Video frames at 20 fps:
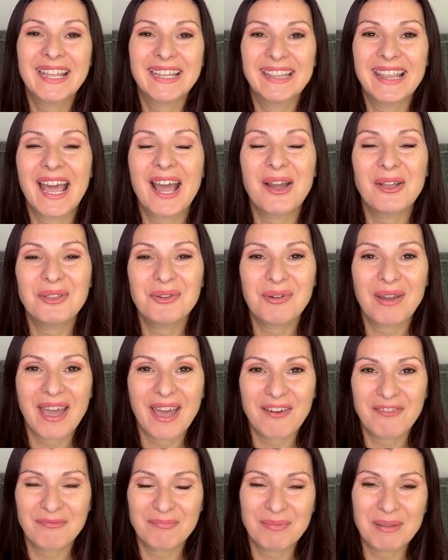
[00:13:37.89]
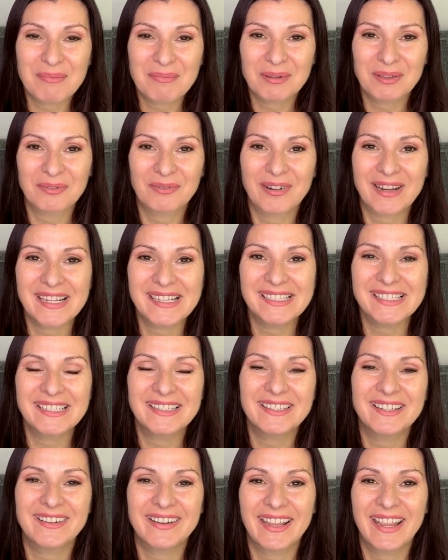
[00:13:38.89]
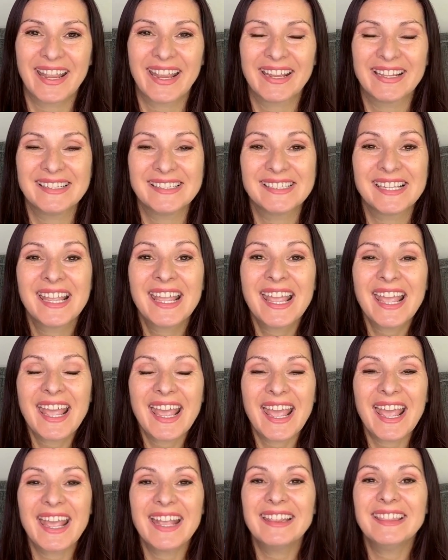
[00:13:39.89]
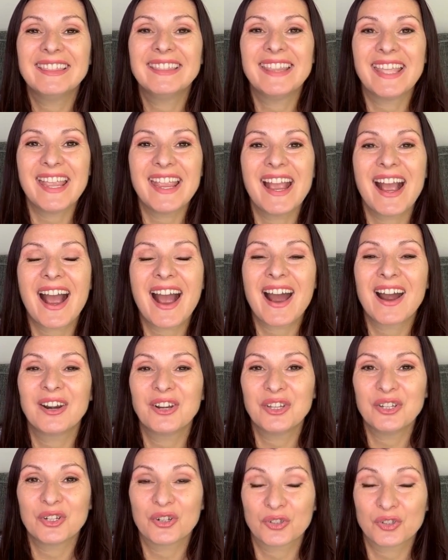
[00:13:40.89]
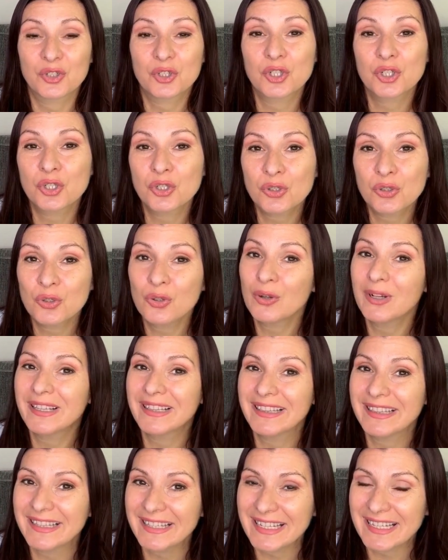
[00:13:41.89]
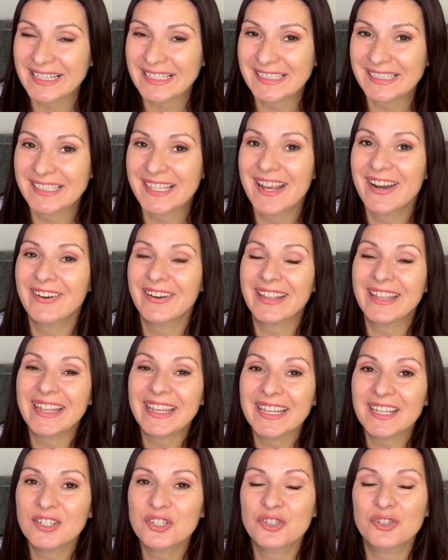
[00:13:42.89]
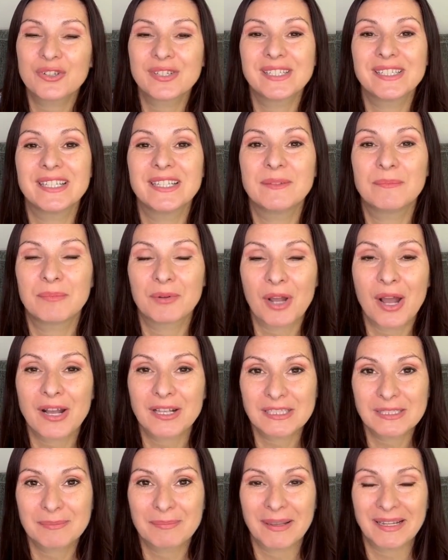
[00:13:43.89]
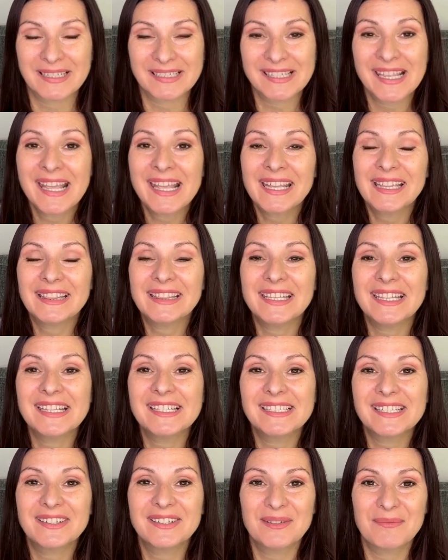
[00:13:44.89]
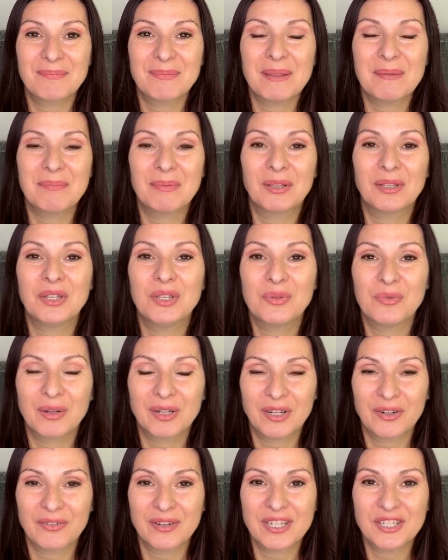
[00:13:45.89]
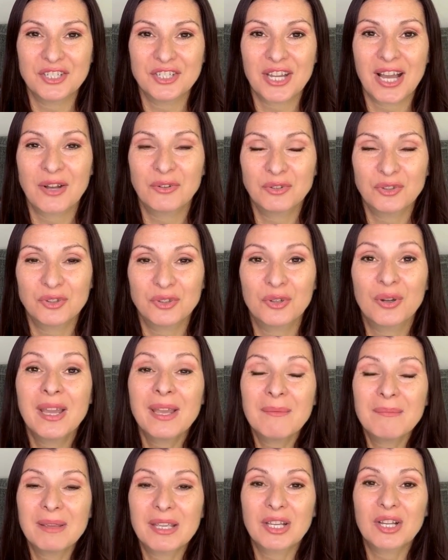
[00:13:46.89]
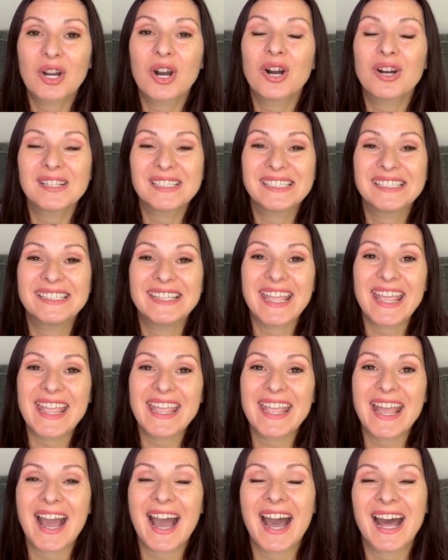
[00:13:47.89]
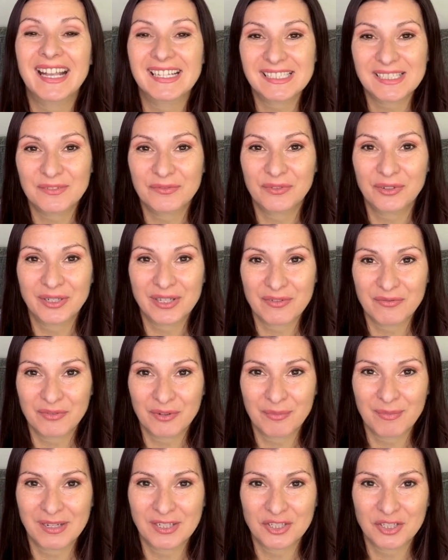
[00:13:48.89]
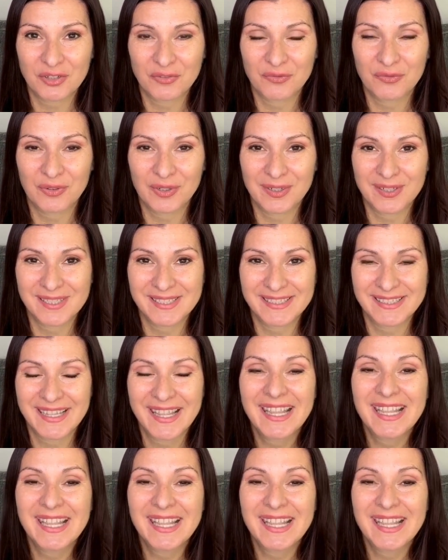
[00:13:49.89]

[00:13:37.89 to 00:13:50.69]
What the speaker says: Now you have people raising their hands, and they are your true leads. They're interested prospects. These are the people you want to reach out to because they asked for the information first.